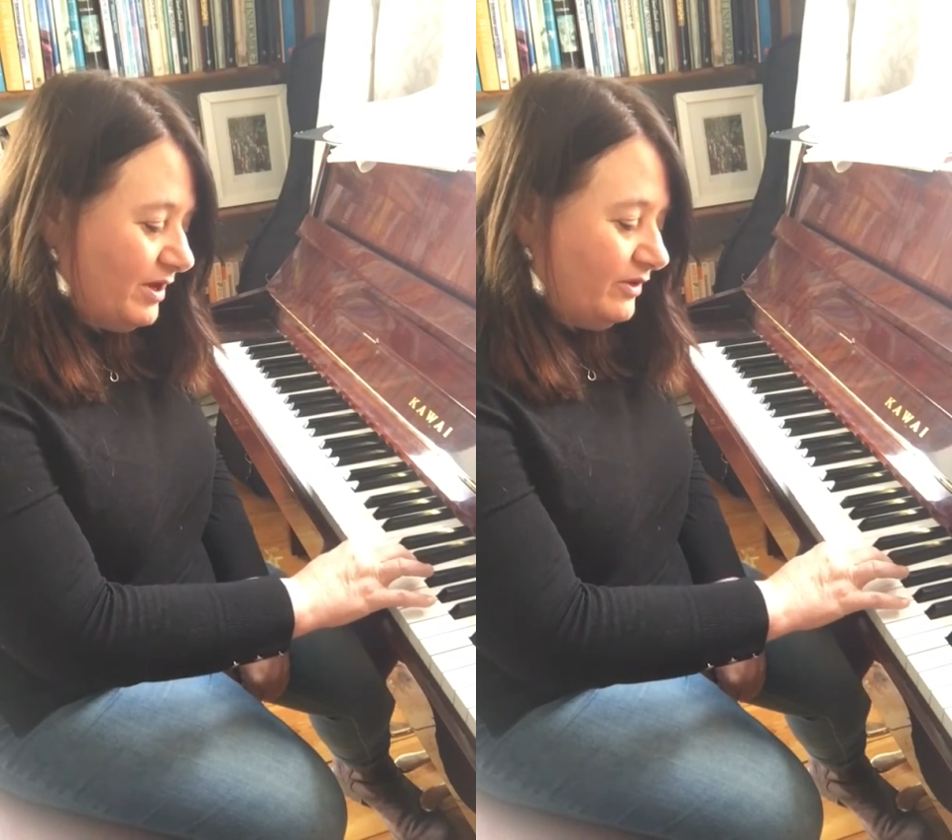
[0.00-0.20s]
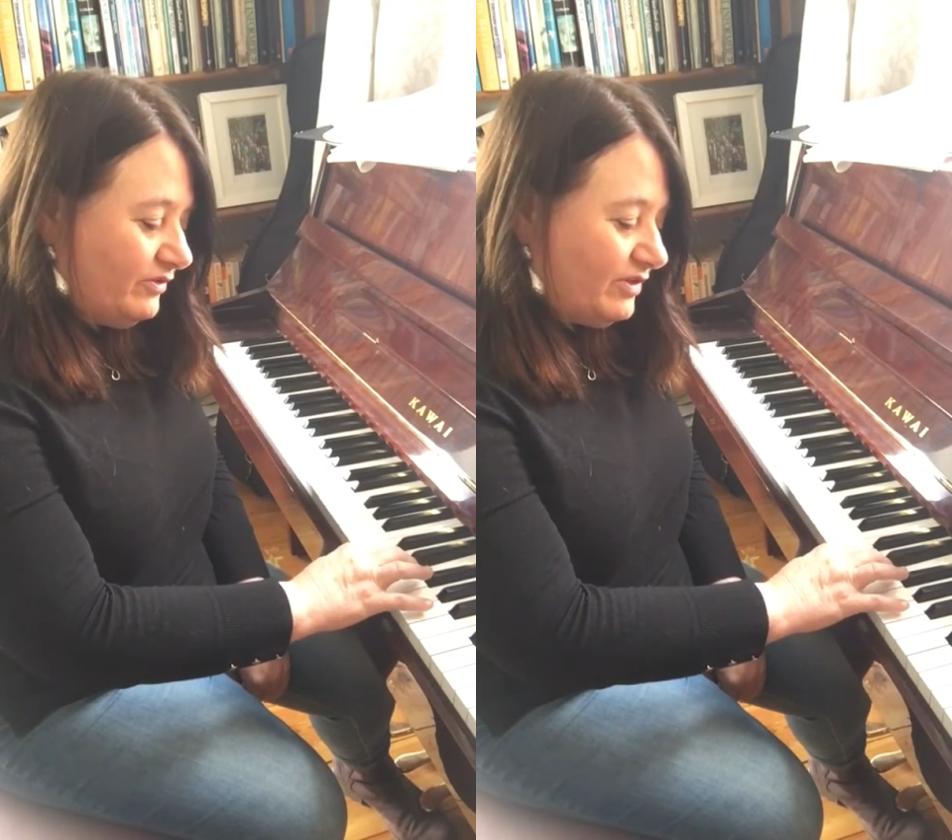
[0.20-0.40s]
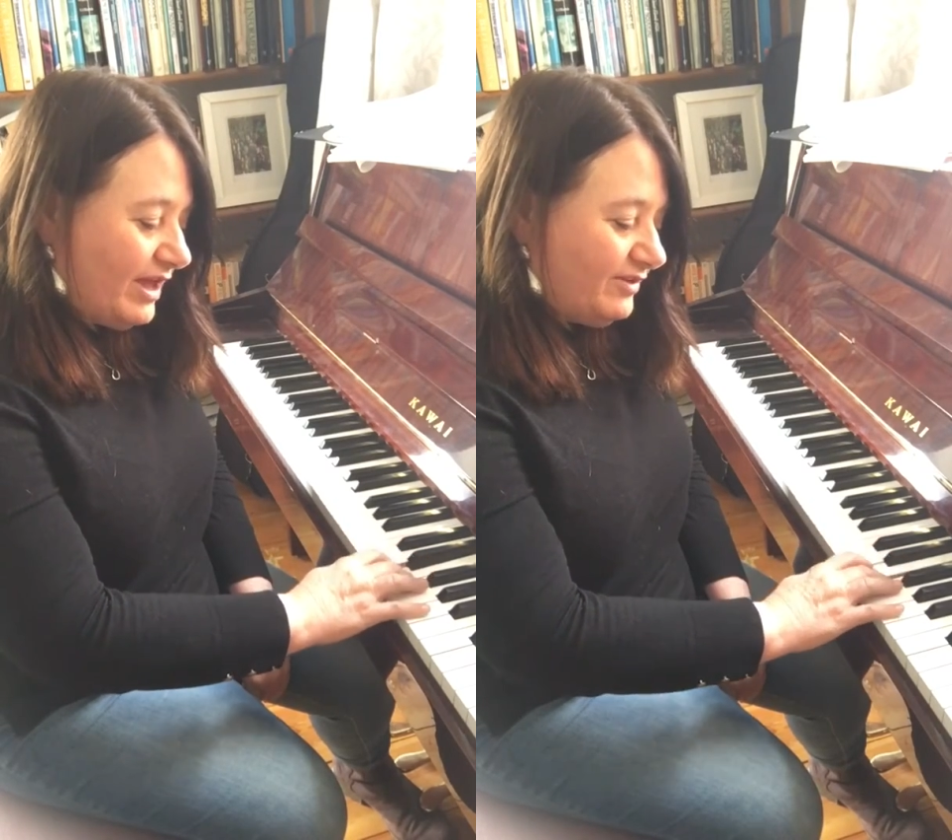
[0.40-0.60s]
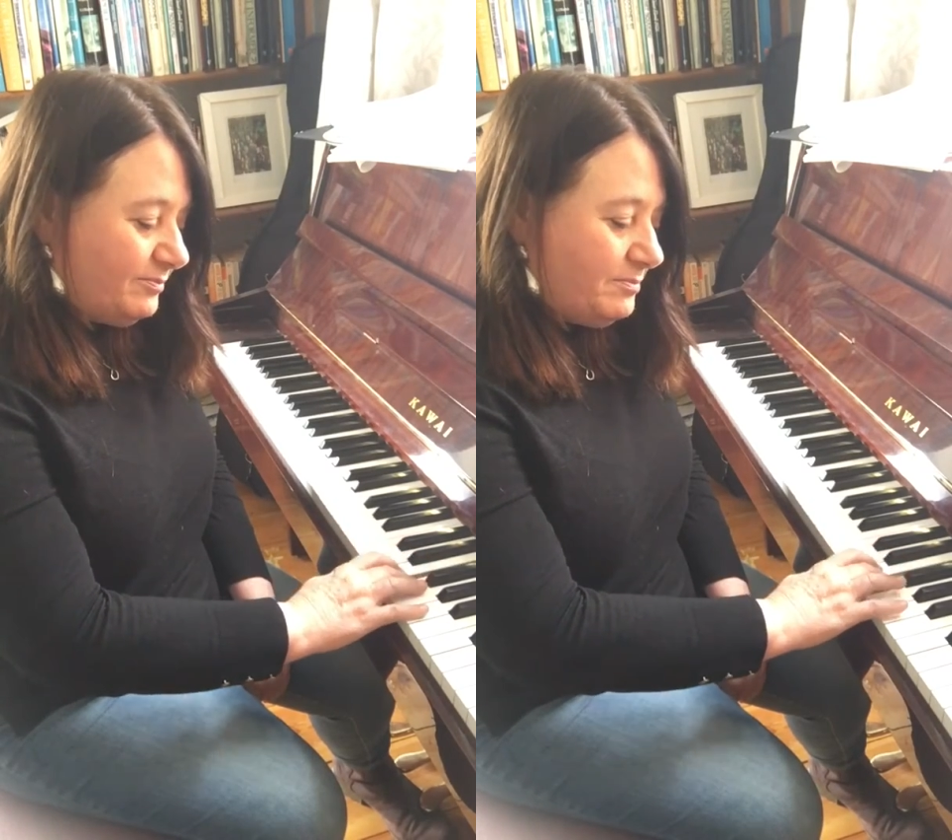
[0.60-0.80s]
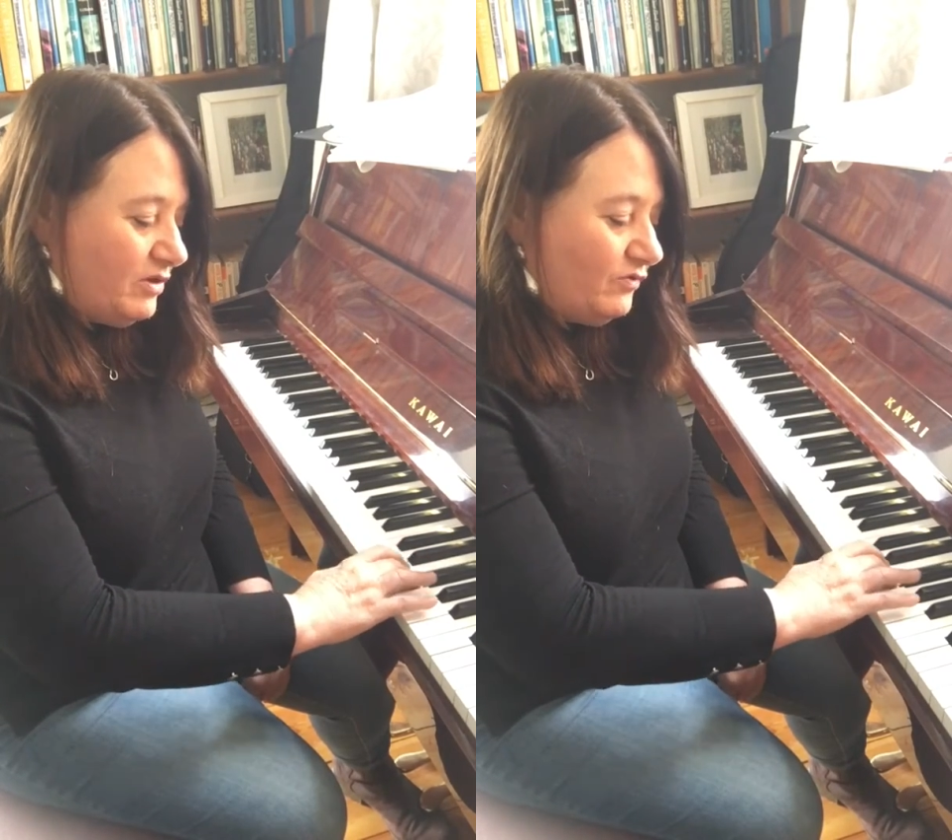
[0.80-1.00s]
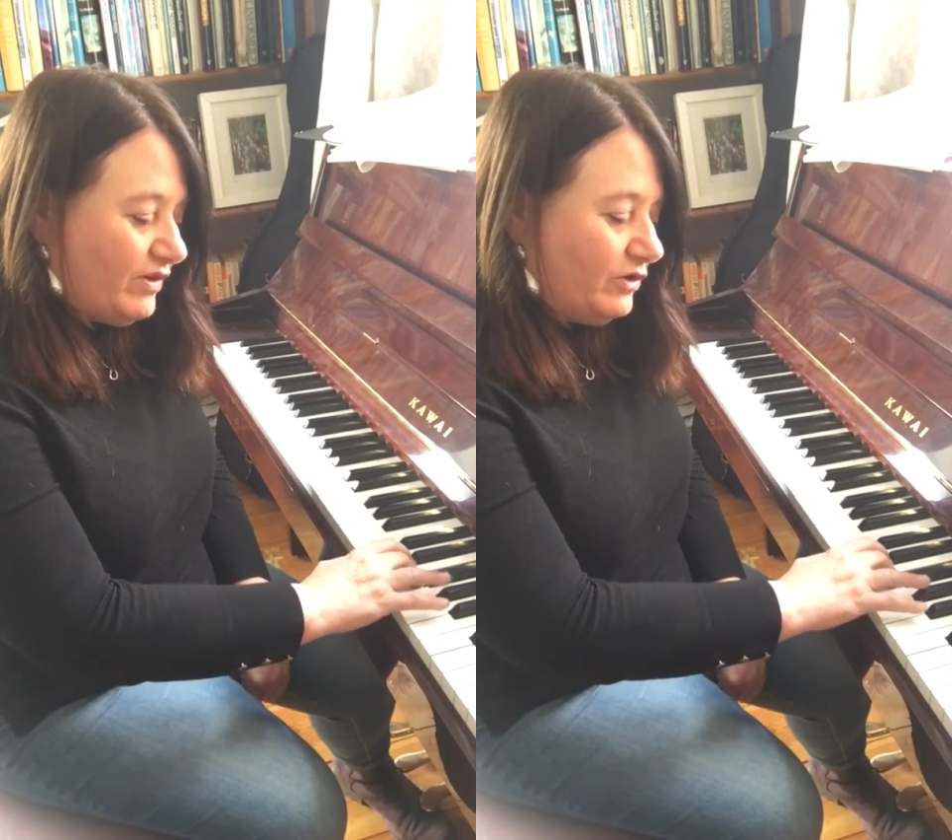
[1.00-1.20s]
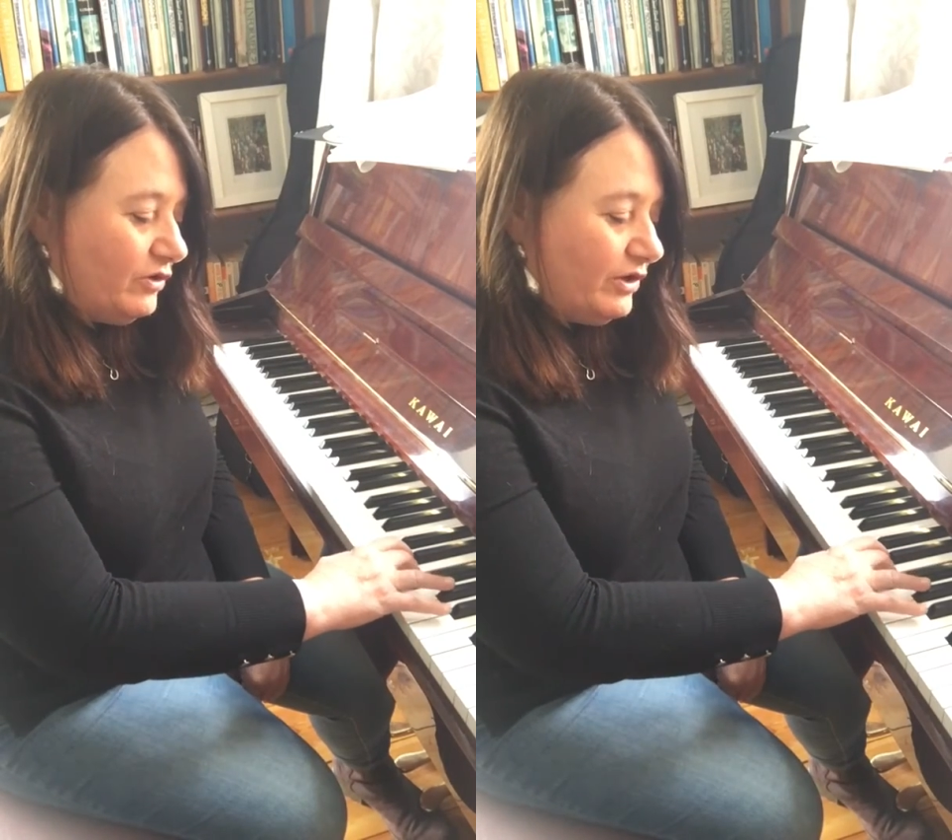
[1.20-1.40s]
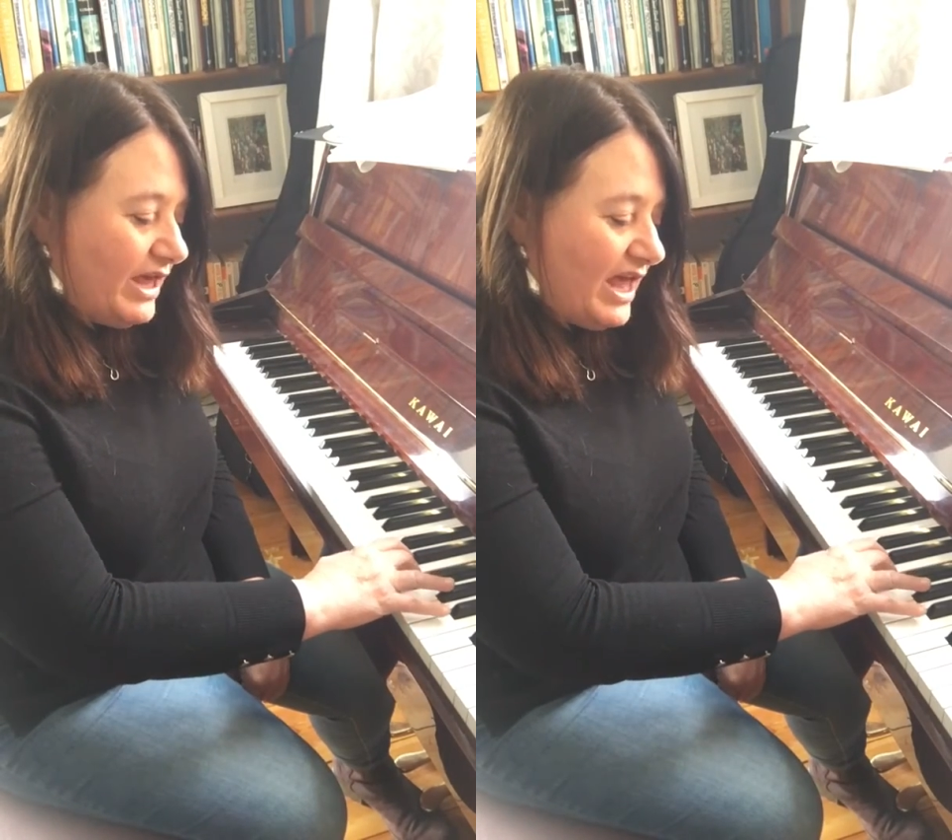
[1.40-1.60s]
So that's middle finger on
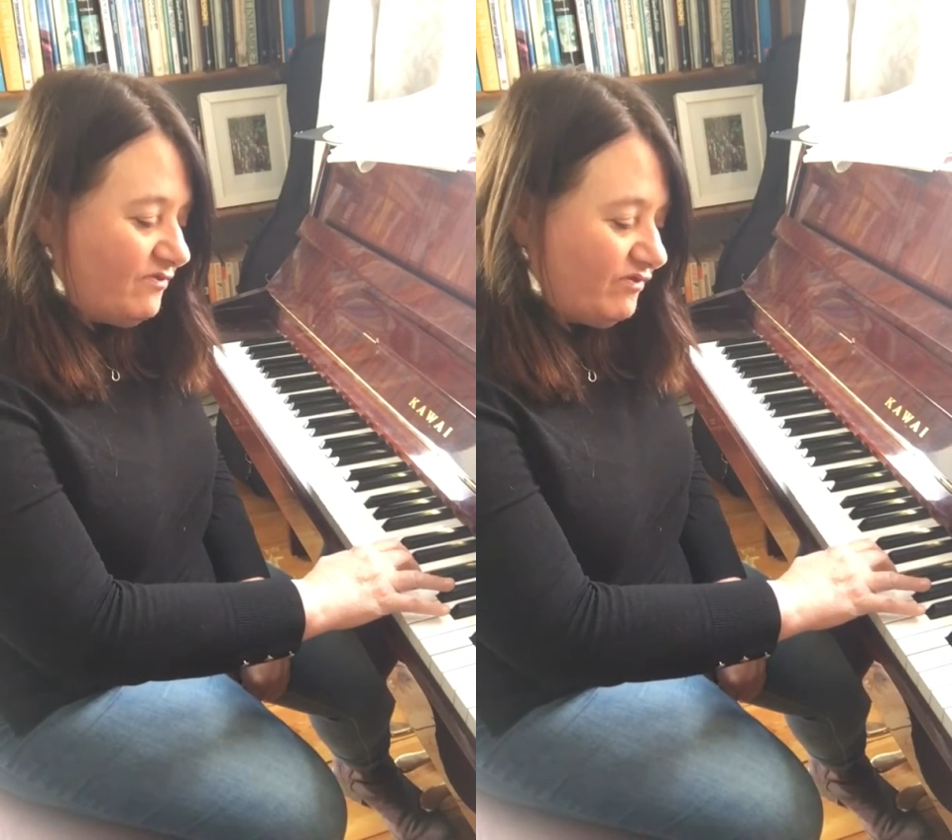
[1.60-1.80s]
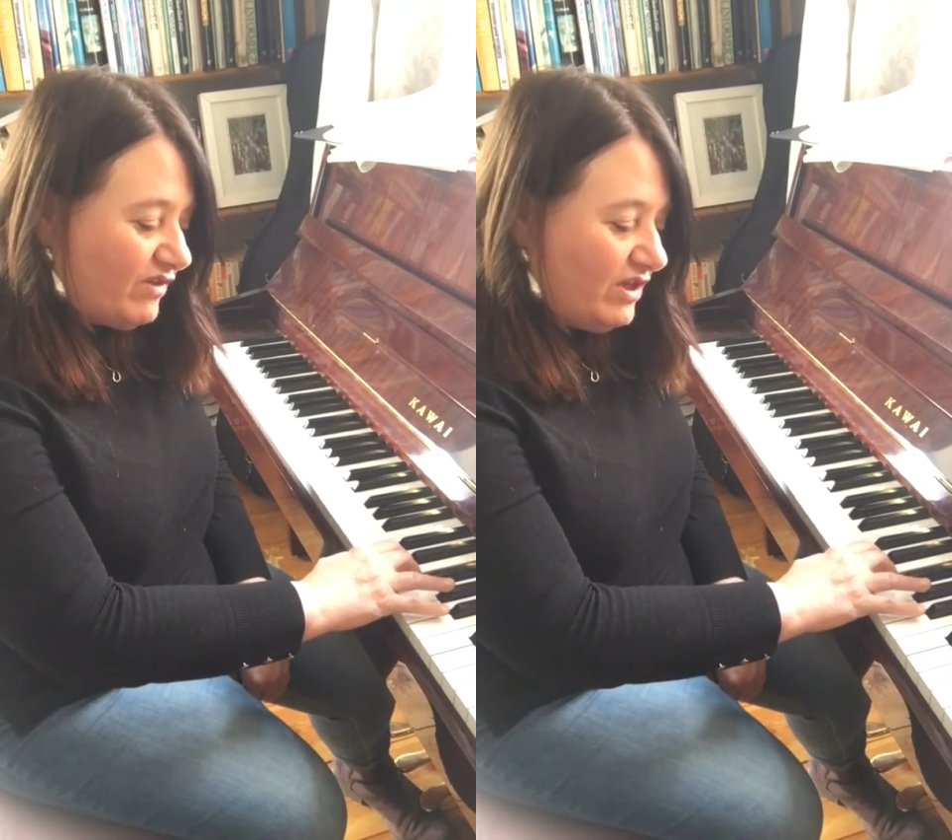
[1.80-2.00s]
F,